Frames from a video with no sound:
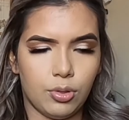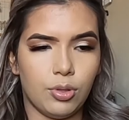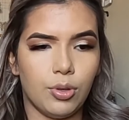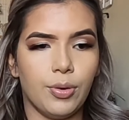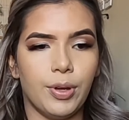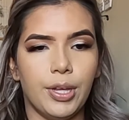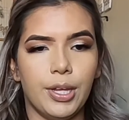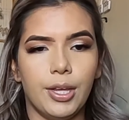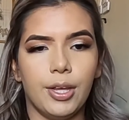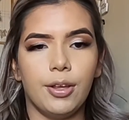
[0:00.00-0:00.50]
I'm
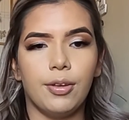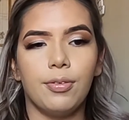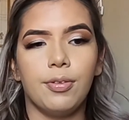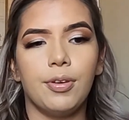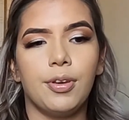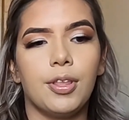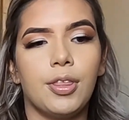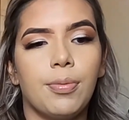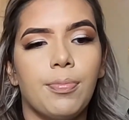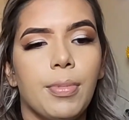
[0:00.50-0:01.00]
going in
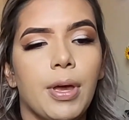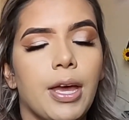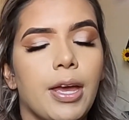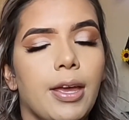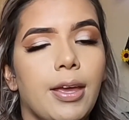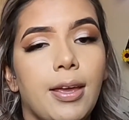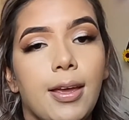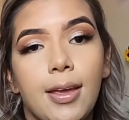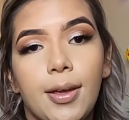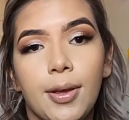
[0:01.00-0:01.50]
with
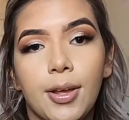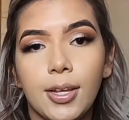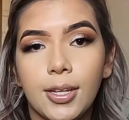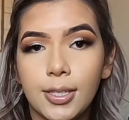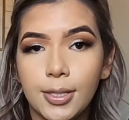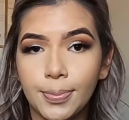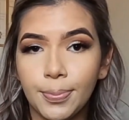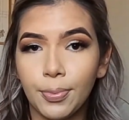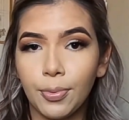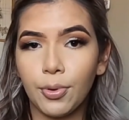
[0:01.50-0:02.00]
my
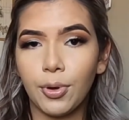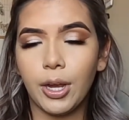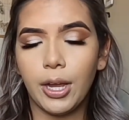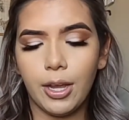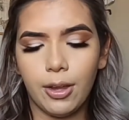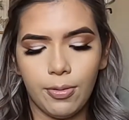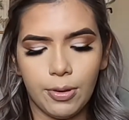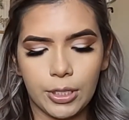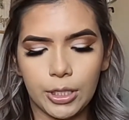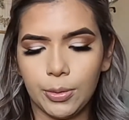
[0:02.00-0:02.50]

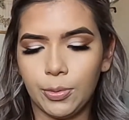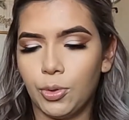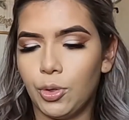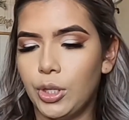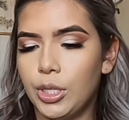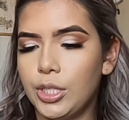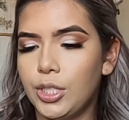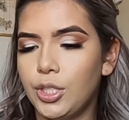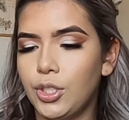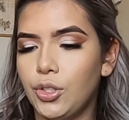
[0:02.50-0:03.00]
spray, which I'm
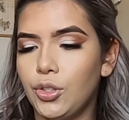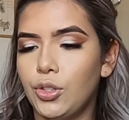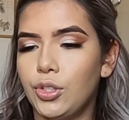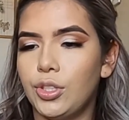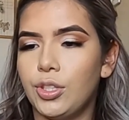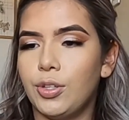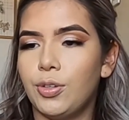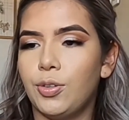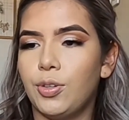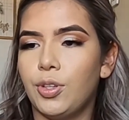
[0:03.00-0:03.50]
going to
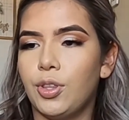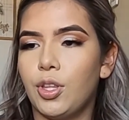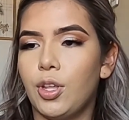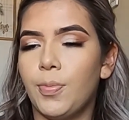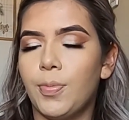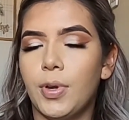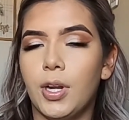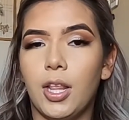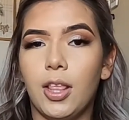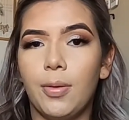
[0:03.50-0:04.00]
use in the
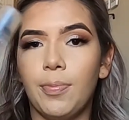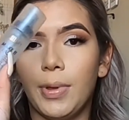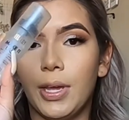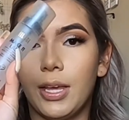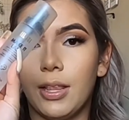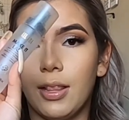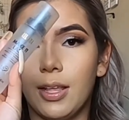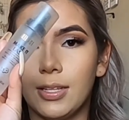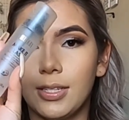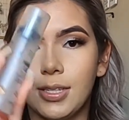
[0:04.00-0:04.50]
Manali
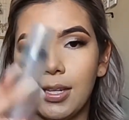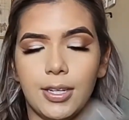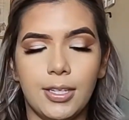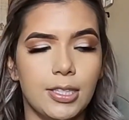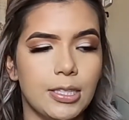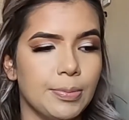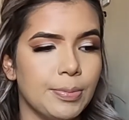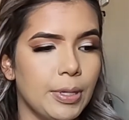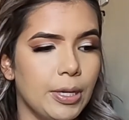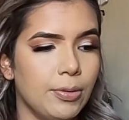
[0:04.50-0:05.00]
Make It Last
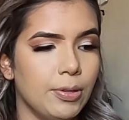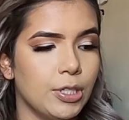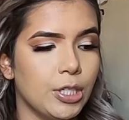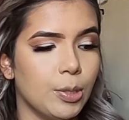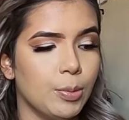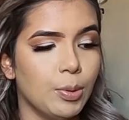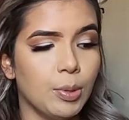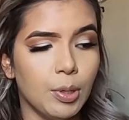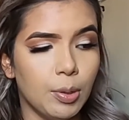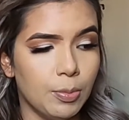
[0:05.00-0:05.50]
setting spray, which
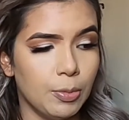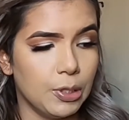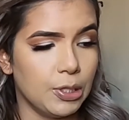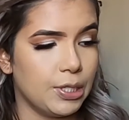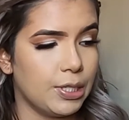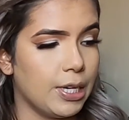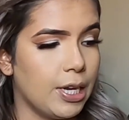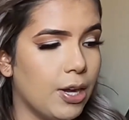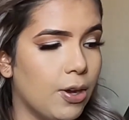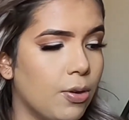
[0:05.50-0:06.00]
I'm
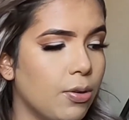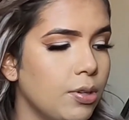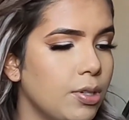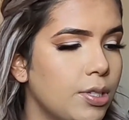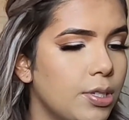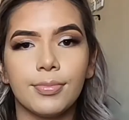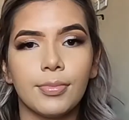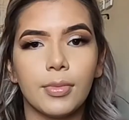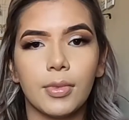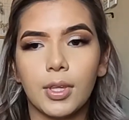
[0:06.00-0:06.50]
almost
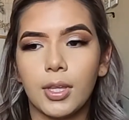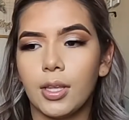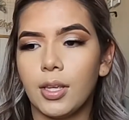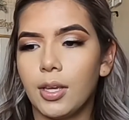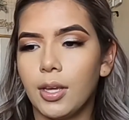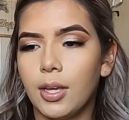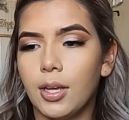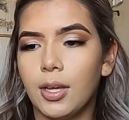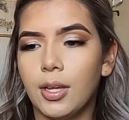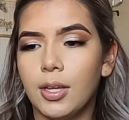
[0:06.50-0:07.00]
out.
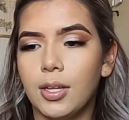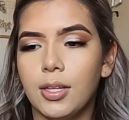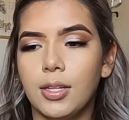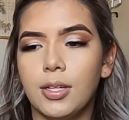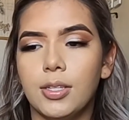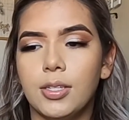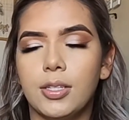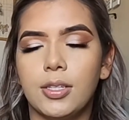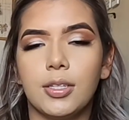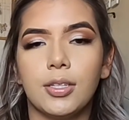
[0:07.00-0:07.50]

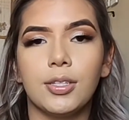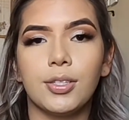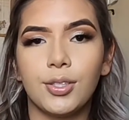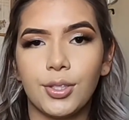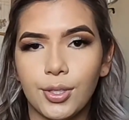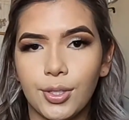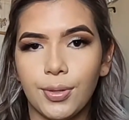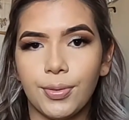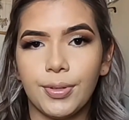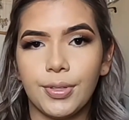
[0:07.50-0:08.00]
And
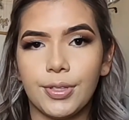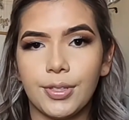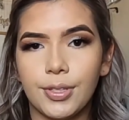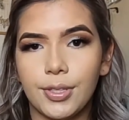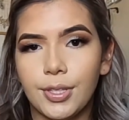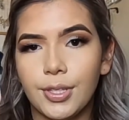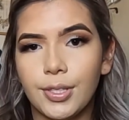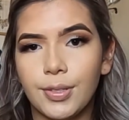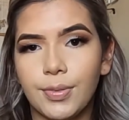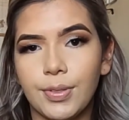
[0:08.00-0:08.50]
so it's
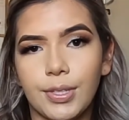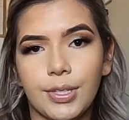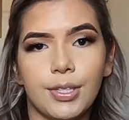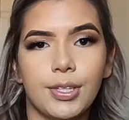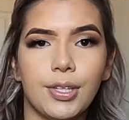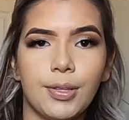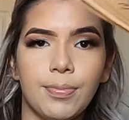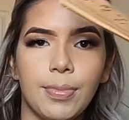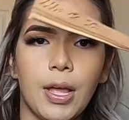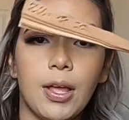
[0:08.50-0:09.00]
this
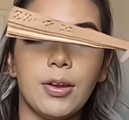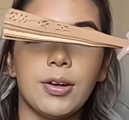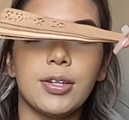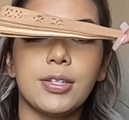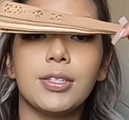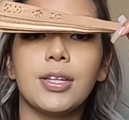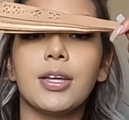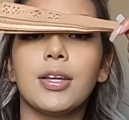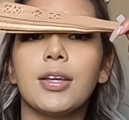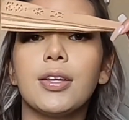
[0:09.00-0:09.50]
first and powder
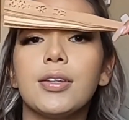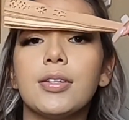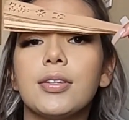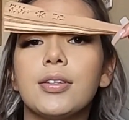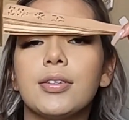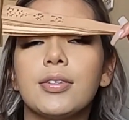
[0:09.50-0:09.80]
second.